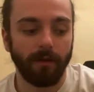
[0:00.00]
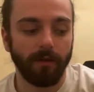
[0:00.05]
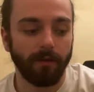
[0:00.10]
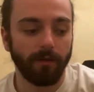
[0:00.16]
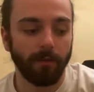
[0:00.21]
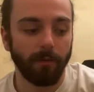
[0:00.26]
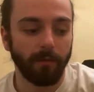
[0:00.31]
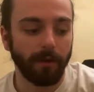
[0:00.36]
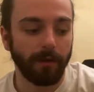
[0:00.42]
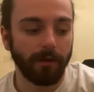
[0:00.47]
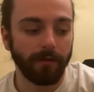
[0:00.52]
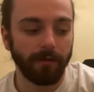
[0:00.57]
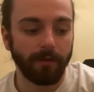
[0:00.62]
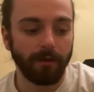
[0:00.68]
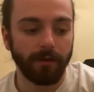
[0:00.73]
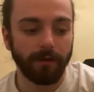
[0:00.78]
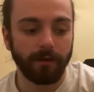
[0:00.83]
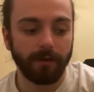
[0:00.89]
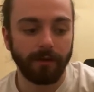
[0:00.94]
the minute
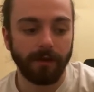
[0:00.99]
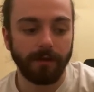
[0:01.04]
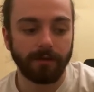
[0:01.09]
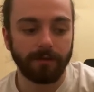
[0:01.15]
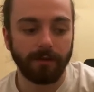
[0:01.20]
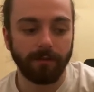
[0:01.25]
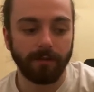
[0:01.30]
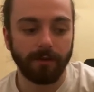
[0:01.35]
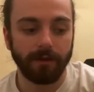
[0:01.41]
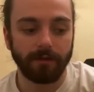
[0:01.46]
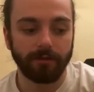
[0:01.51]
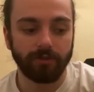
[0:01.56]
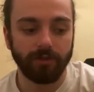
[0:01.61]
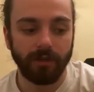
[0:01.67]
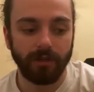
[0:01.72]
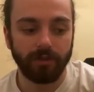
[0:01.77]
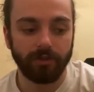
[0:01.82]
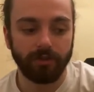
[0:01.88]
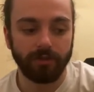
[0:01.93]
that it gets a bit of
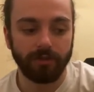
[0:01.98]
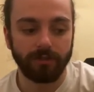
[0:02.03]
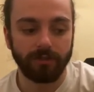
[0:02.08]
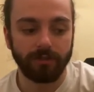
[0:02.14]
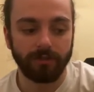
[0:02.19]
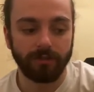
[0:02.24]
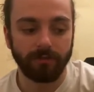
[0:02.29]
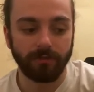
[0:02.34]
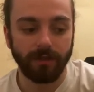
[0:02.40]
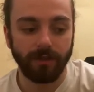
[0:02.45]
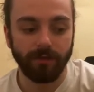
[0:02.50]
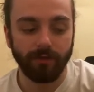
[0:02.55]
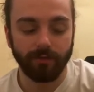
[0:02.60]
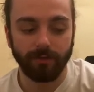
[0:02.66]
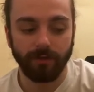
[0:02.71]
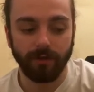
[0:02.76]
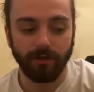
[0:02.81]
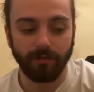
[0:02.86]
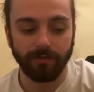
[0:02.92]
traction and somebody else
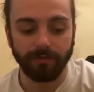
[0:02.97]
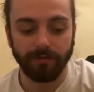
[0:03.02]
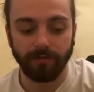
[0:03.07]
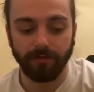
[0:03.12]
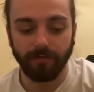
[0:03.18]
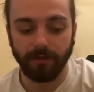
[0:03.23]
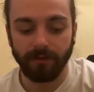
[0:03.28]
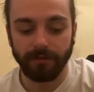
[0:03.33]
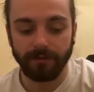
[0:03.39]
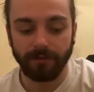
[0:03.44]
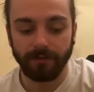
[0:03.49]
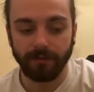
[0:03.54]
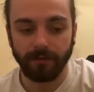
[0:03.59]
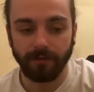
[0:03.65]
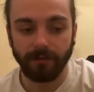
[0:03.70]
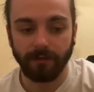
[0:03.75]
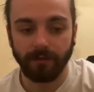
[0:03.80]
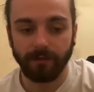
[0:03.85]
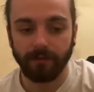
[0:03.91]
becomes invested in it,